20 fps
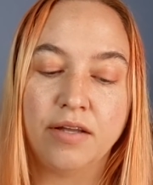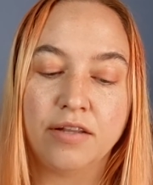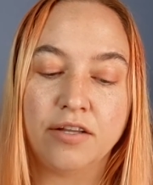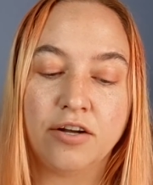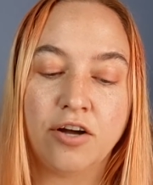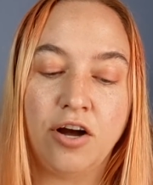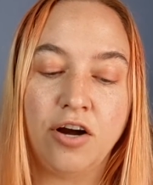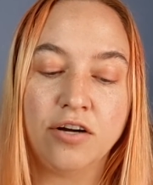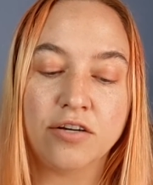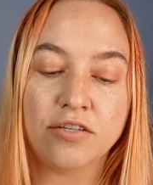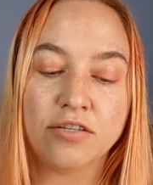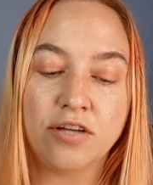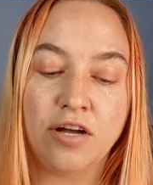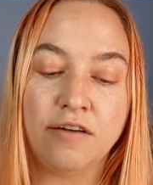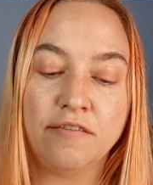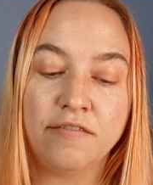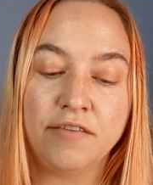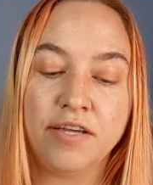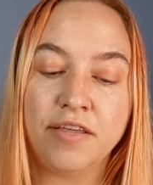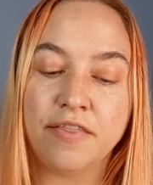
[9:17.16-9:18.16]
The car
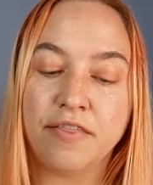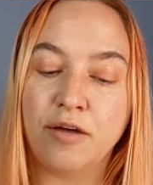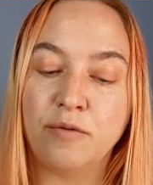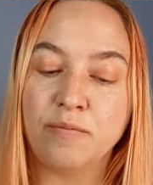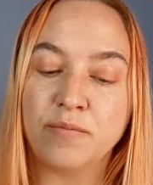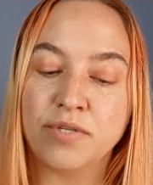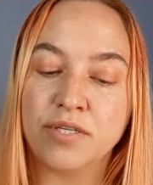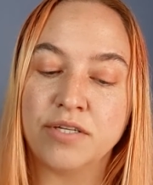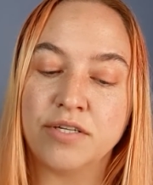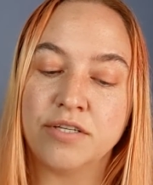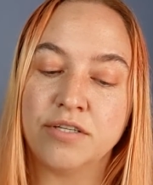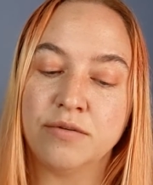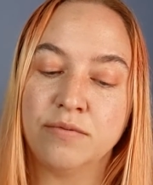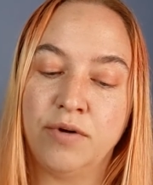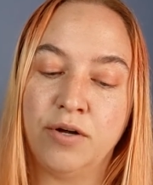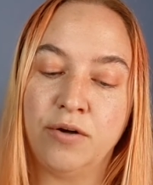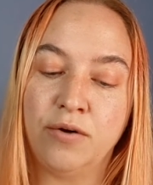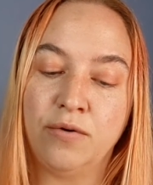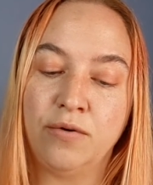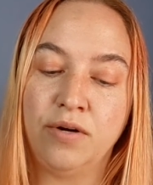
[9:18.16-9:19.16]
softly thumps into the
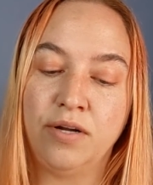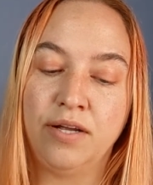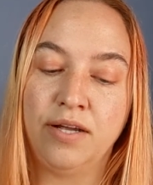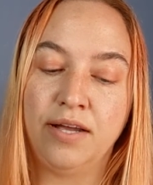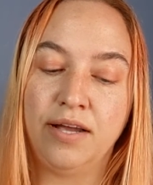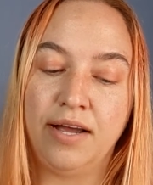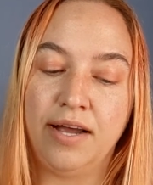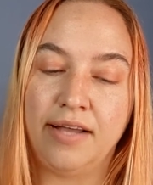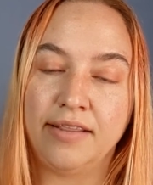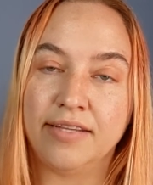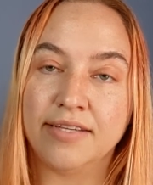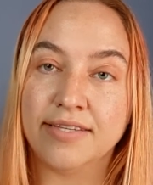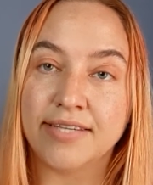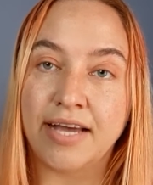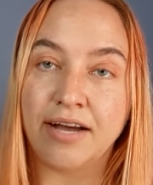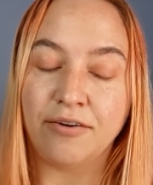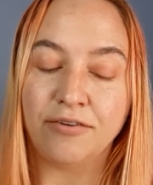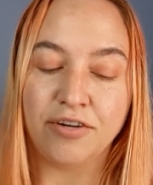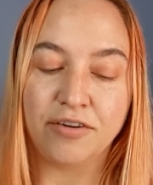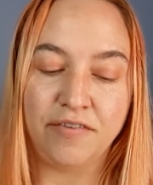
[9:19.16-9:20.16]
road, and the
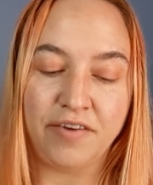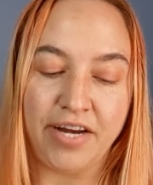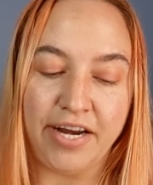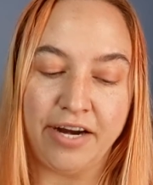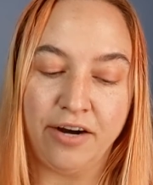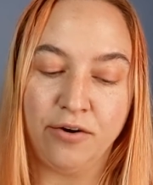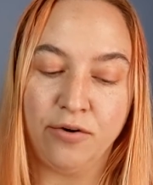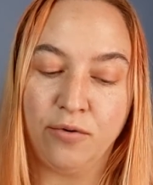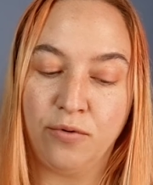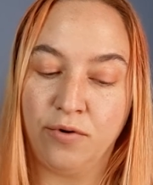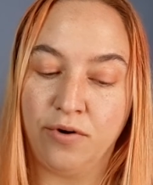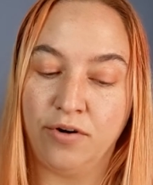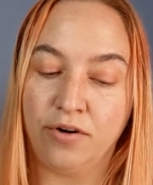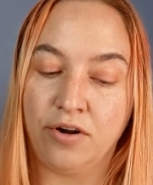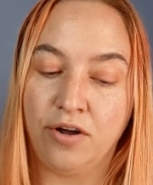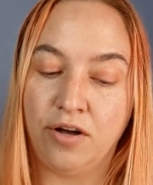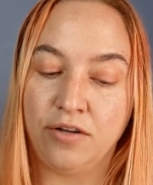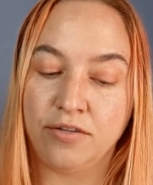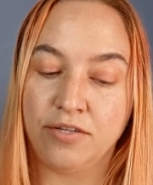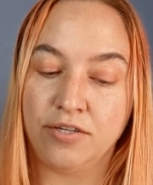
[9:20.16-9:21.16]
sound of an air horn
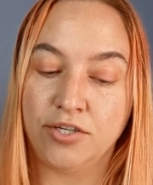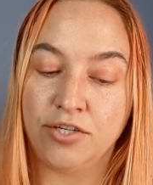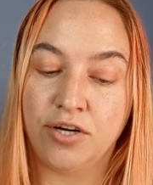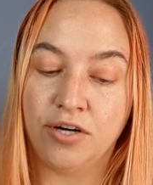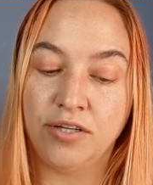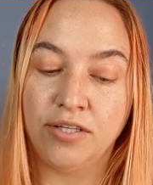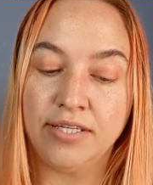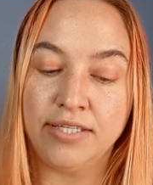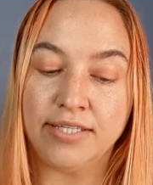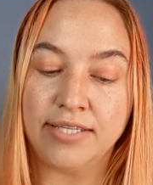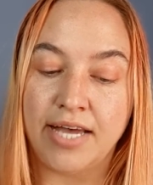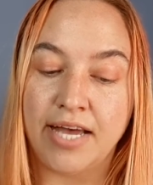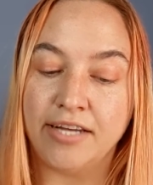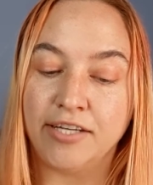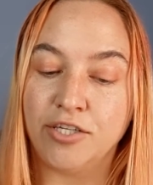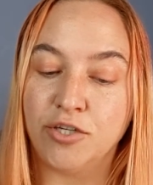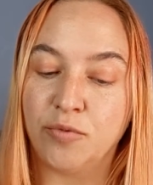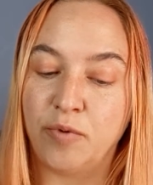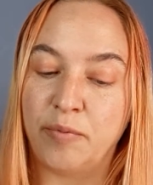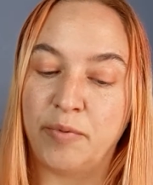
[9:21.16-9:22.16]
causes Charlene's
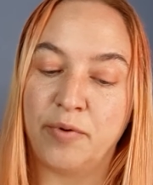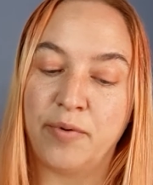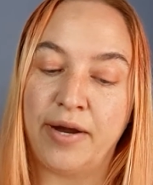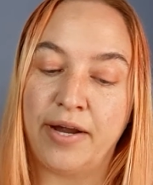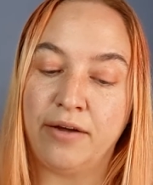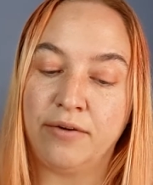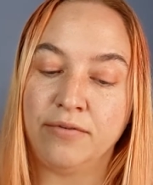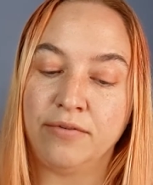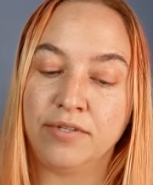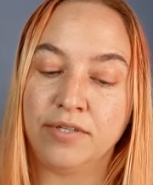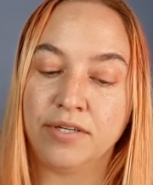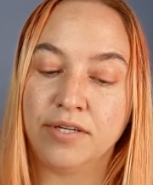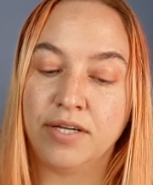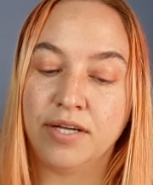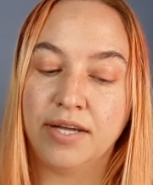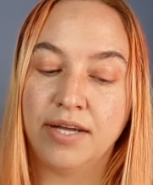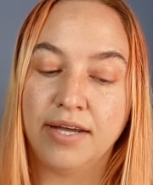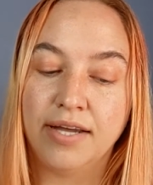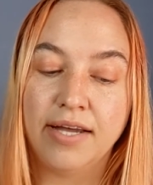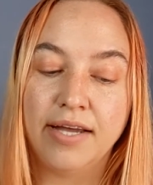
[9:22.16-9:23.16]
head to whip around.
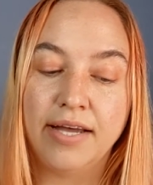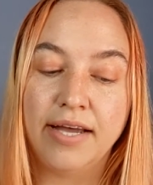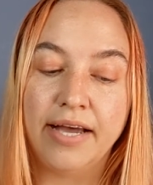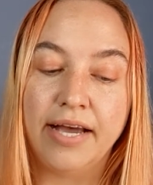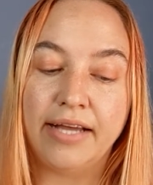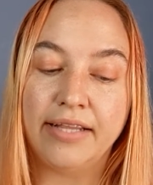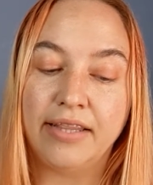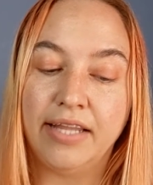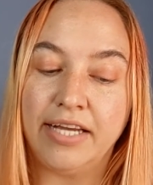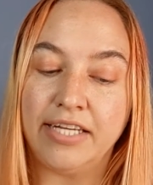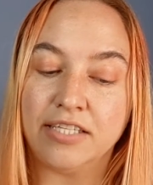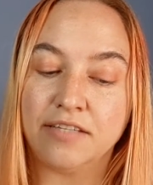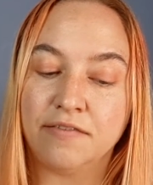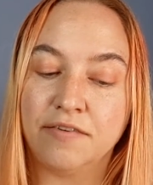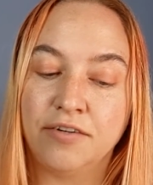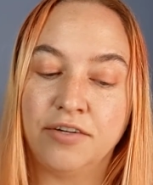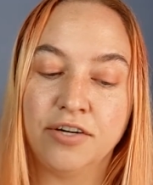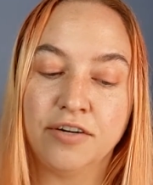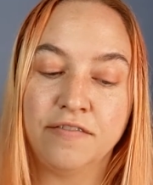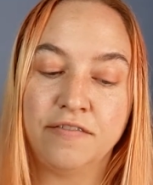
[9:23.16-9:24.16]
Headlights
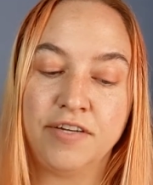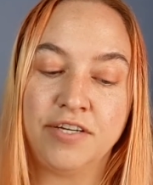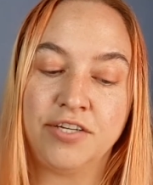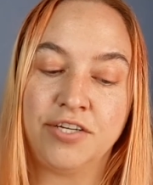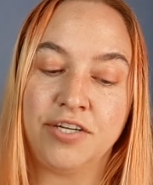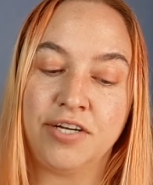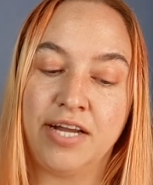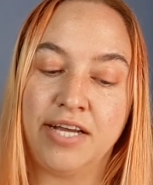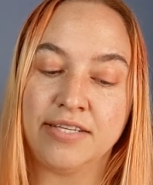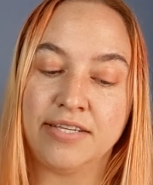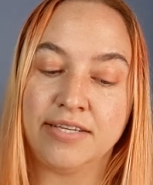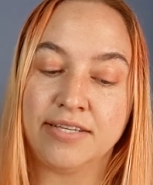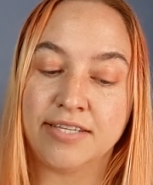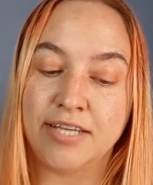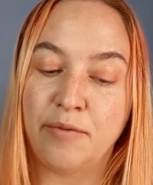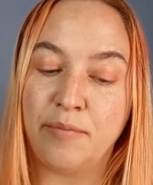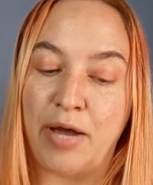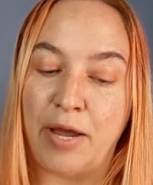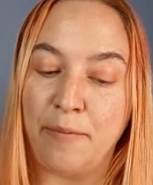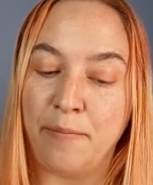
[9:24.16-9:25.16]
fill her vision as a
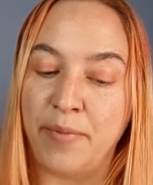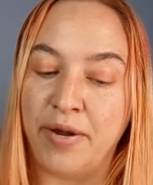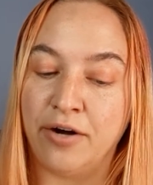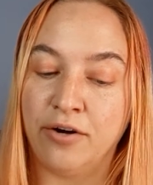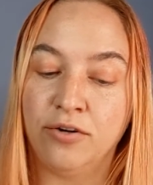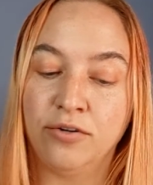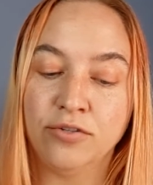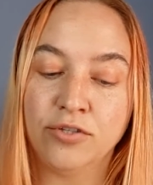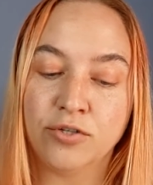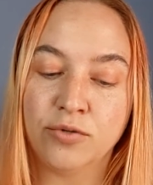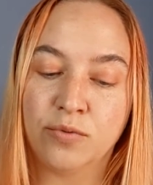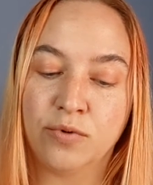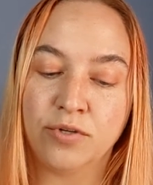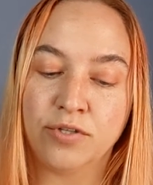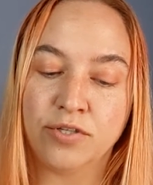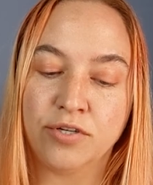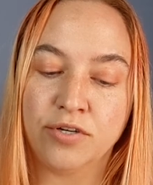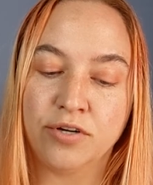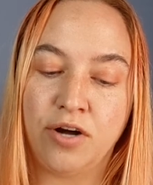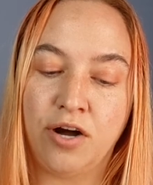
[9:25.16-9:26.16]
semi barrels
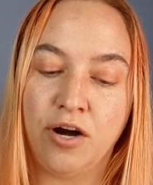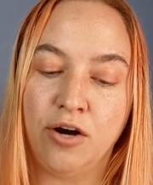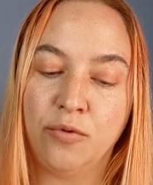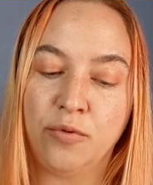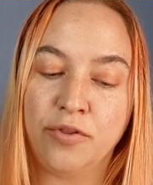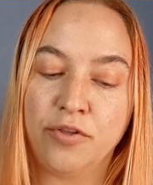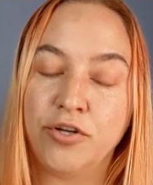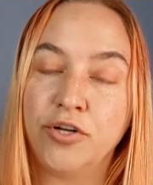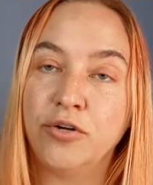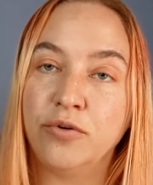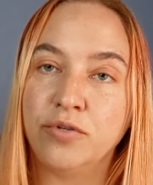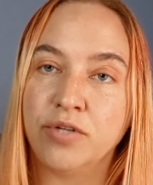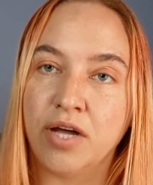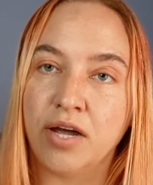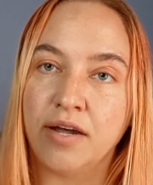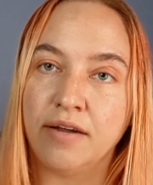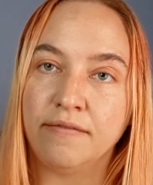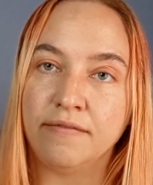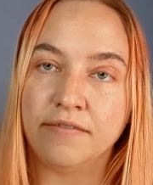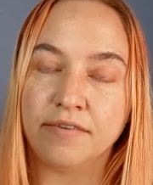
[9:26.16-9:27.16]
towards her car with no
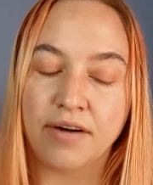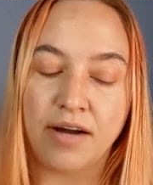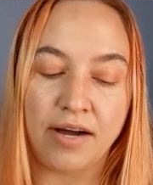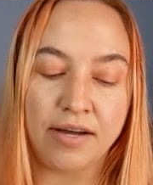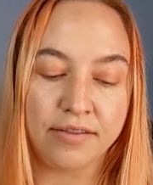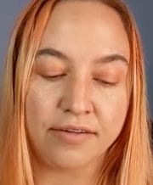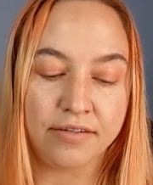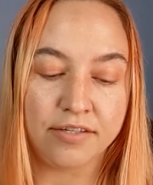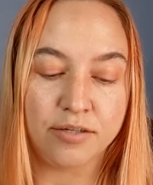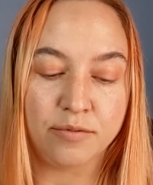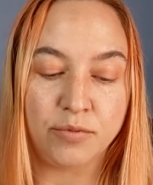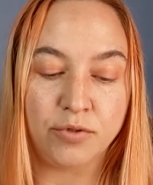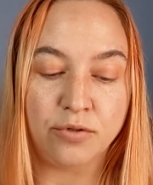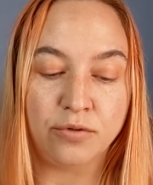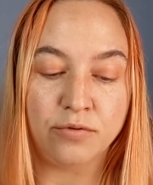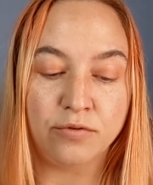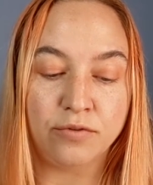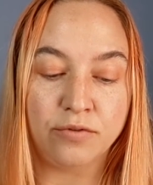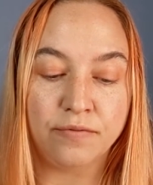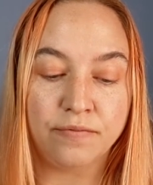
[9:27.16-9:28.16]
time for either to
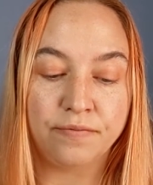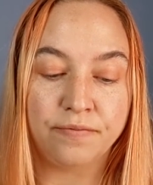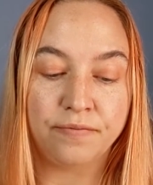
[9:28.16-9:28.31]
move.